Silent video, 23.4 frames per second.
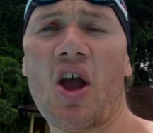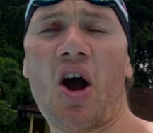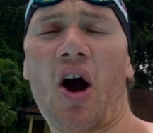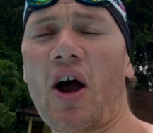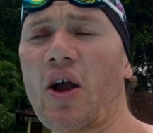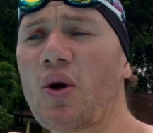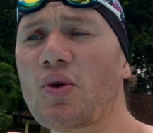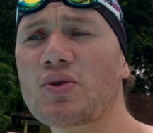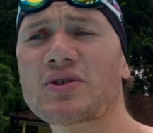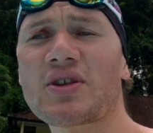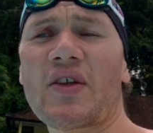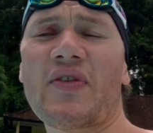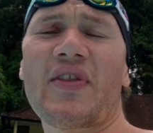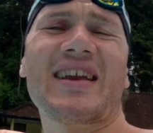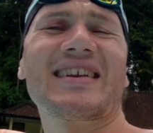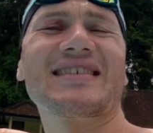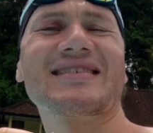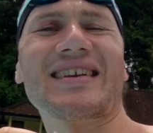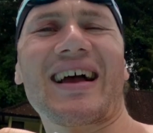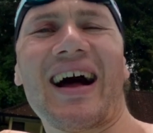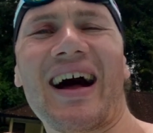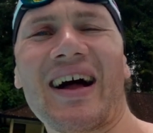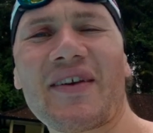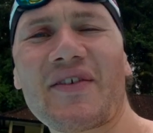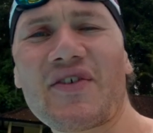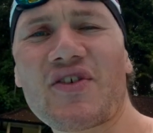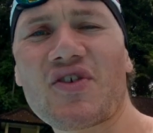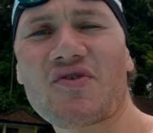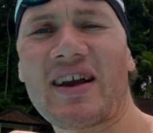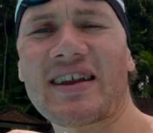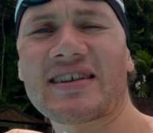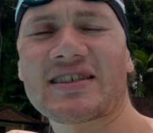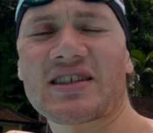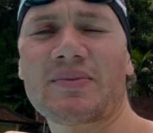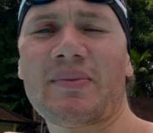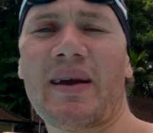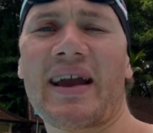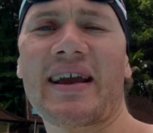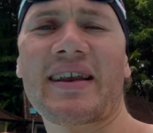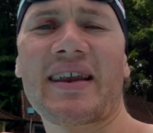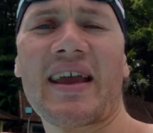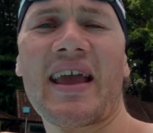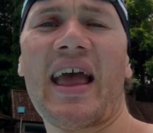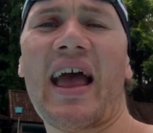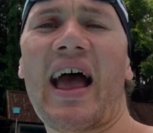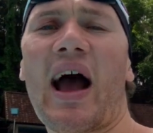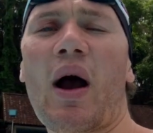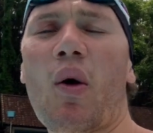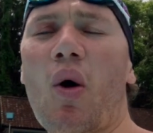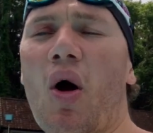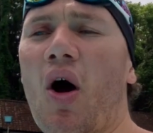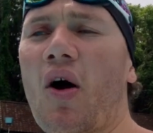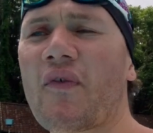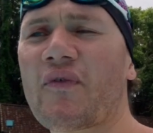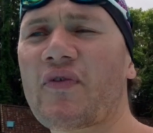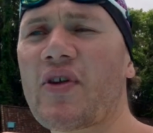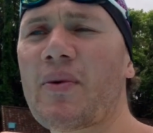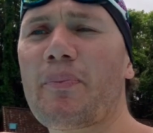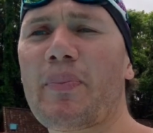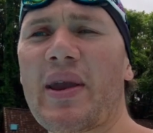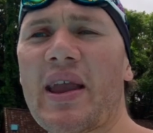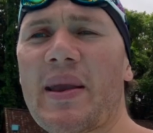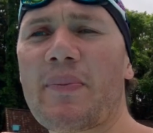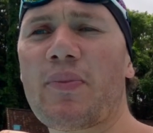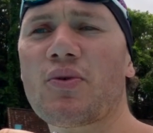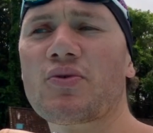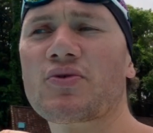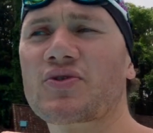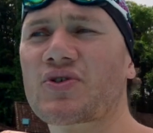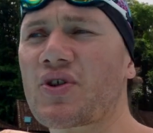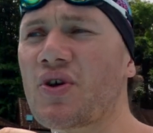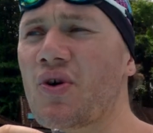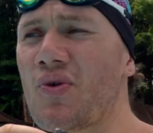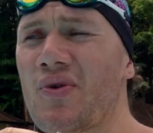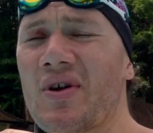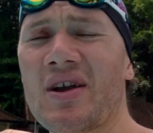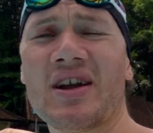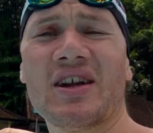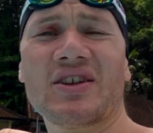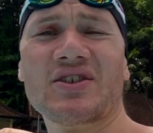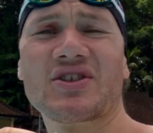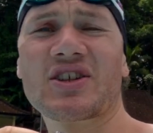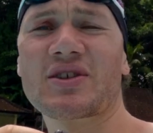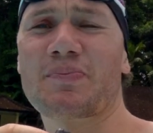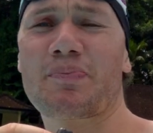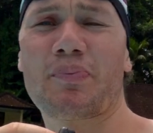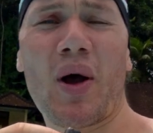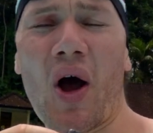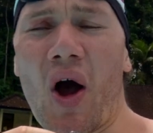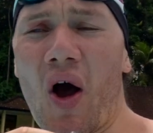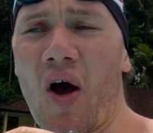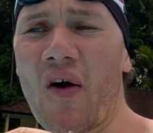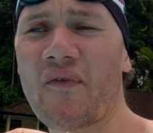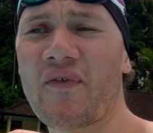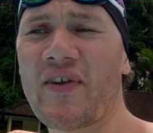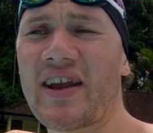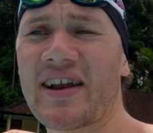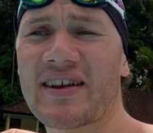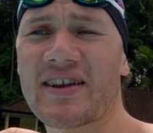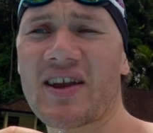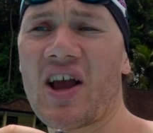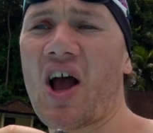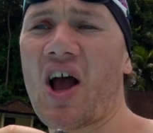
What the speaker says: I also think it's underestimated how often people do just perfect,